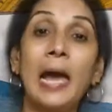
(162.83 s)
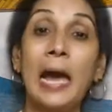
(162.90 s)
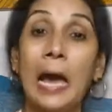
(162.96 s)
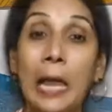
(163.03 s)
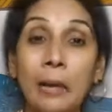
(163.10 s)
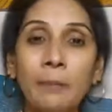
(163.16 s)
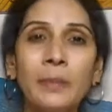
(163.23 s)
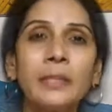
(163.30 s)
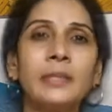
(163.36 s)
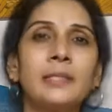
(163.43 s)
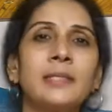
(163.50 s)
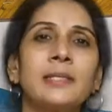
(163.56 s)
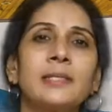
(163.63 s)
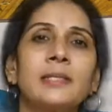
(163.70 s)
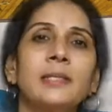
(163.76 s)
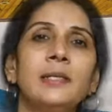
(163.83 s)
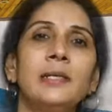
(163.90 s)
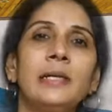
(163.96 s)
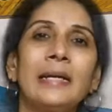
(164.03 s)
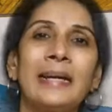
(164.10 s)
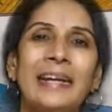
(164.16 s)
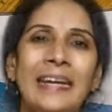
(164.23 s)
almonds,
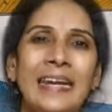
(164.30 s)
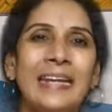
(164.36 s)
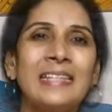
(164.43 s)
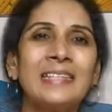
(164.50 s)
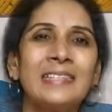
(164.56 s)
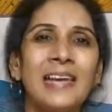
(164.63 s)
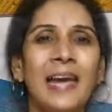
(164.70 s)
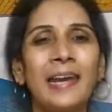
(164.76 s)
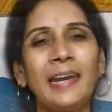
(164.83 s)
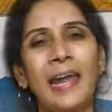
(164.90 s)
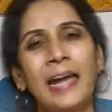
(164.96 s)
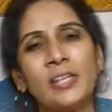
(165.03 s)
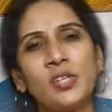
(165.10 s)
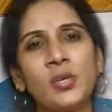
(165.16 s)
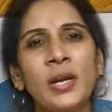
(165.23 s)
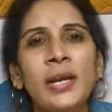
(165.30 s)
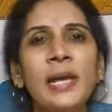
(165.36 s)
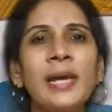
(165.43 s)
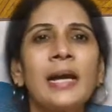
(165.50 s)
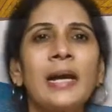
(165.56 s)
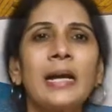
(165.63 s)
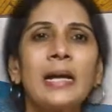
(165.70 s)
greens and
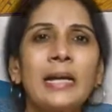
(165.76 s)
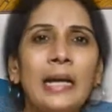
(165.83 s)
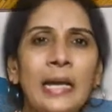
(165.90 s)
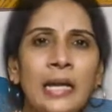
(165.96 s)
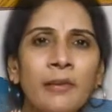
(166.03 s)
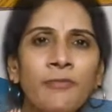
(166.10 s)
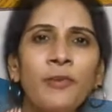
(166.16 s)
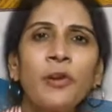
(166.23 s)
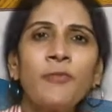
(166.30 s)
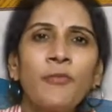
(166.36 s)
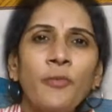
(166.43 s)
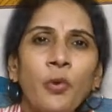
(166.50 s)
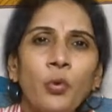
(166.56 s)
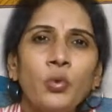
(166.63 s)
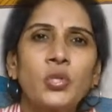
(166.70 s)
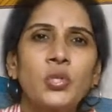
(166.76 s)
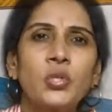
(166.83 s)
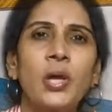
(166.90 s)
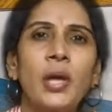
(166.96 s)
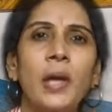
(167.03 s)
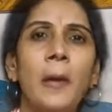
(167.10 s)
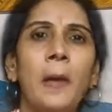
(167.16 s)
naturally colorful
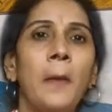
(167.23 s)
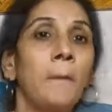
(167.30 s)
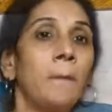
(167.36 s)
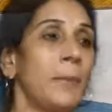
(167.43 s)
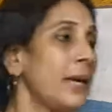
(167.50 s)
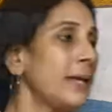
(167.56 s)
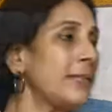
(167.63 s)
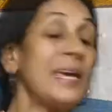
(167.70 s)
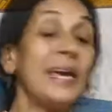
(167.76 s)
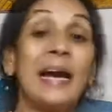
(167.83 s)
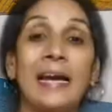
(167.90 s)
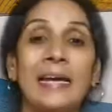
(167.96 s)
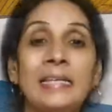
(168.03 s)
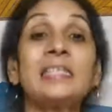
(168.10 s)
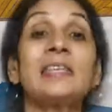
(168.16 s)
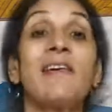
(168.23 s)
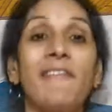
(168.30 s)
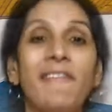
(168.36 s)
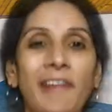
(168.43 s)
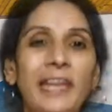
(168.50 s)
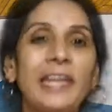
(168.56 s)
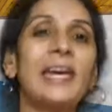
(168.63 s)
fruits make the eyes
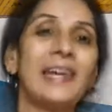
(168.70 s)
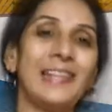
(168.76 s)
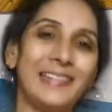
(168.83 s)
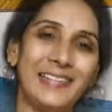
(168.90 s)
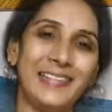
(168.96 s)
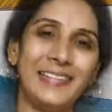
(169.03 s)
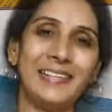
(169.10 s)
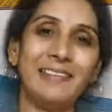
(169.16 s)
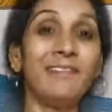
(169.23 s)
very healthy.